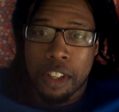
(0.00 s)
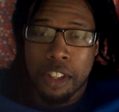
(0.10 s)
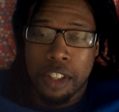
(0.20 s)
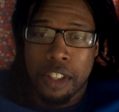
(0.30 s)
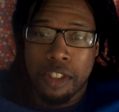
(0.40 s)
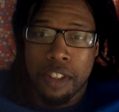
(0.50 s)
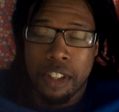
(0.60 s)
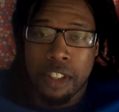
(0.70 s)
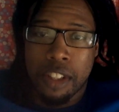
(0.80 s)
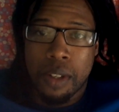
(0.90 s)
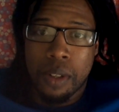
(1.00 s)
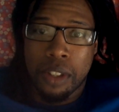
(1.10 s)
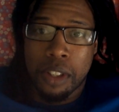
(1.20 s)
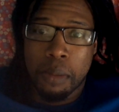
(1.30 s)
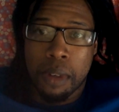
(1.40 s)
Nothing interesting
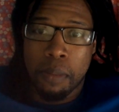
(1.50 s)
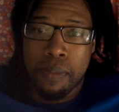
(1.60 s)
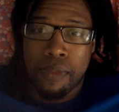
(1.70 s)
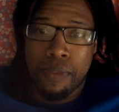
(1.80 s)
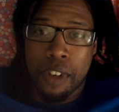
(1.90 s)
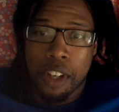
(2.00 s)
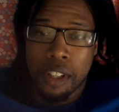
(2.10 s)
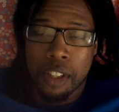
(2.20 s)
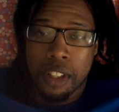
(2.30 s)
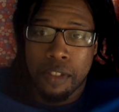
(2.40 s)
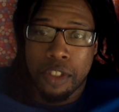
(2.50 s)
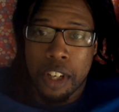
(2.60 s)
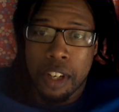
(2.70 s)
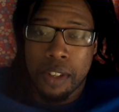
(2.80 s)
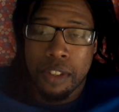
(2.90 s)
going on in my fucking
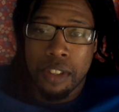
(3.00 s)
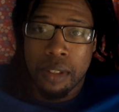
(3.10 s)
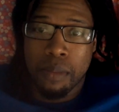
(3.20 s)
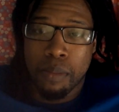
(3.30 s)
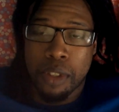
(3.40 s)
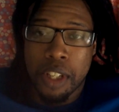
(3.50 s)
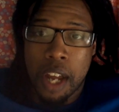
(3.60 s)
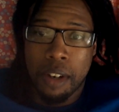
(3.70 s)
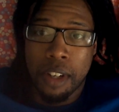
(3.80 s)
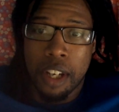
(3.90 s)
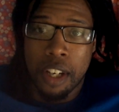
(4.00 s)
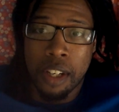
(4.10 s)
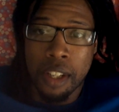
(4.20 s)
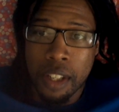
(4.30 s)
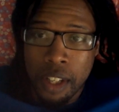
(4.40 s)
lifestyle. It's a Saturday.